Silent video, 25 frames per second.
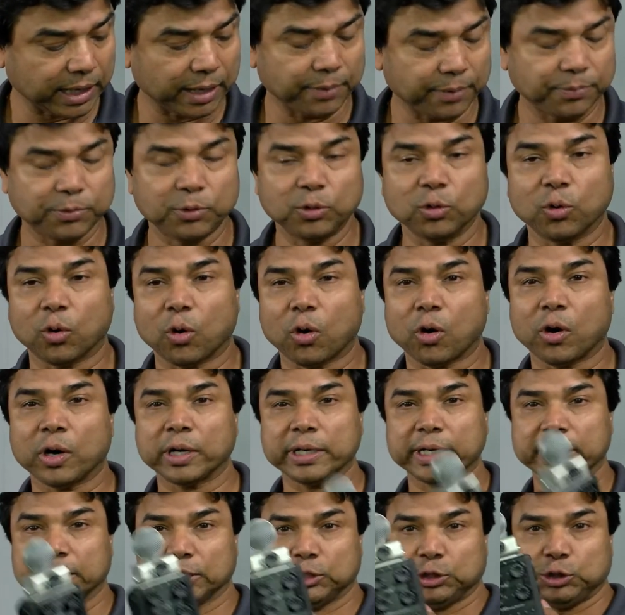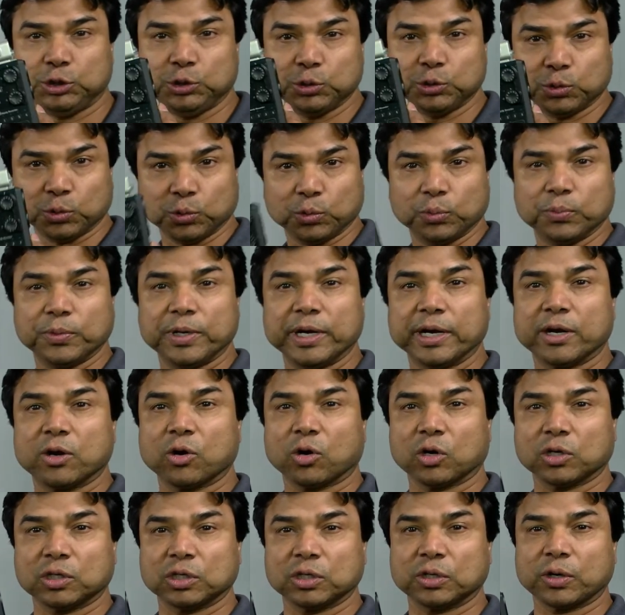if you own a Zoom
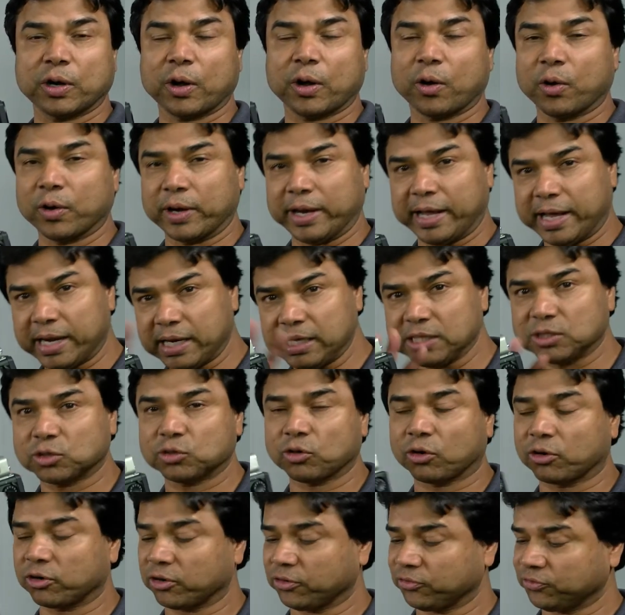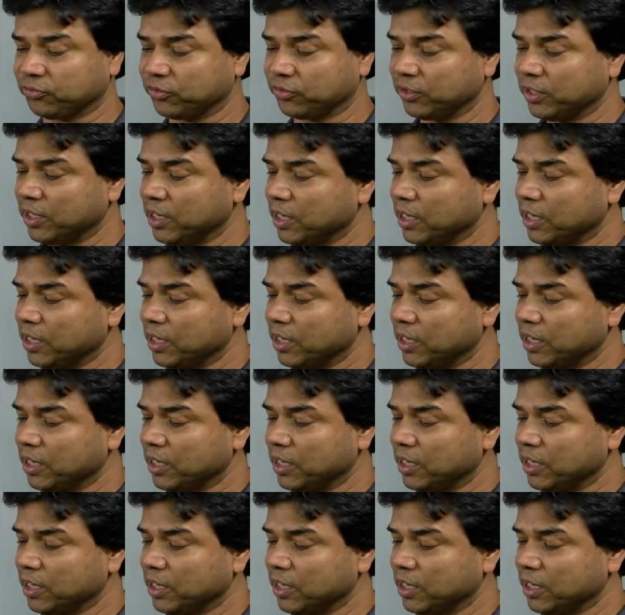recorder or any sort of